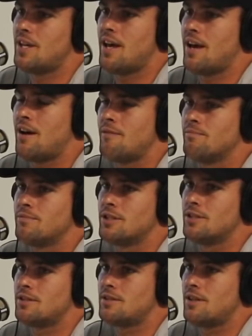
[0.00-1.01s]

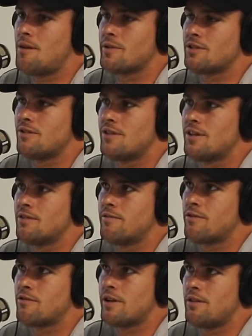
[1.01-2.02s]
excited.
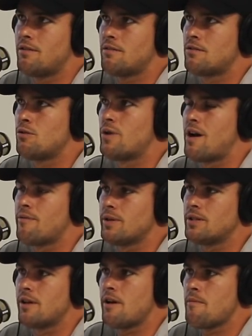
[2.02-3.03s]
2.5
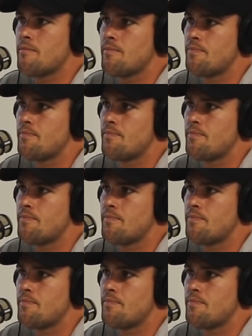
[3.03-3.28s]
weeks to go.